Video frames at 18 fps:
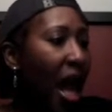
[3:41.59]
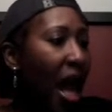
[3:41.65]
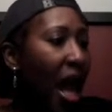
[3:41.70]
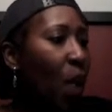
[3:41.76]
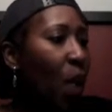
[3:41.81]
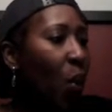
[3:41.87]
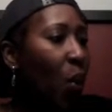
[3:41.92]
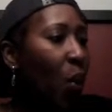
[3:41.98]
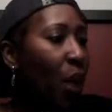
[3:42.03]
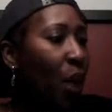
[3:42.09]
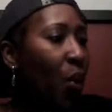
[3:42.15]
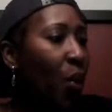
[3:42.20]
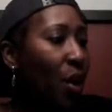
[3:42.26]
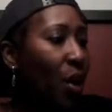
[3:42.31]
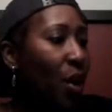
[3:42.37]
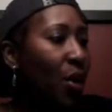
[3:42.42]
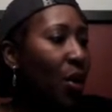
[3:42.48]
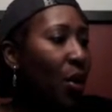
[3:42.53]
and what
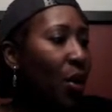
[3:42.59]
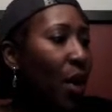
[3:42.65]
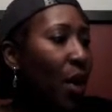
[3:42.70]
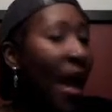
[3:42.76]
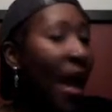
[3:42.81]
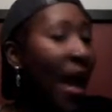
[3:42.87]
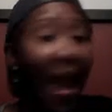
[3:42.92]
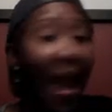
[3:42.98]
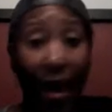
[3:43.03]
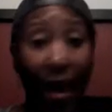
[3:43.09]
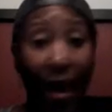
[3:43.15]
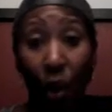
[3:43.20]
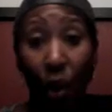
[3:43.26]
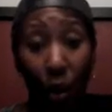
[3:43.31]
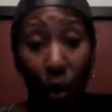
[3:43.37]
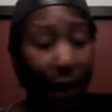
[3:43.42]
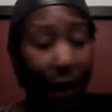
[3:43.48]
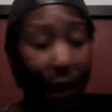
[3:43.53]
Russell had
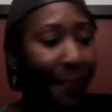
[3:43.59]
on.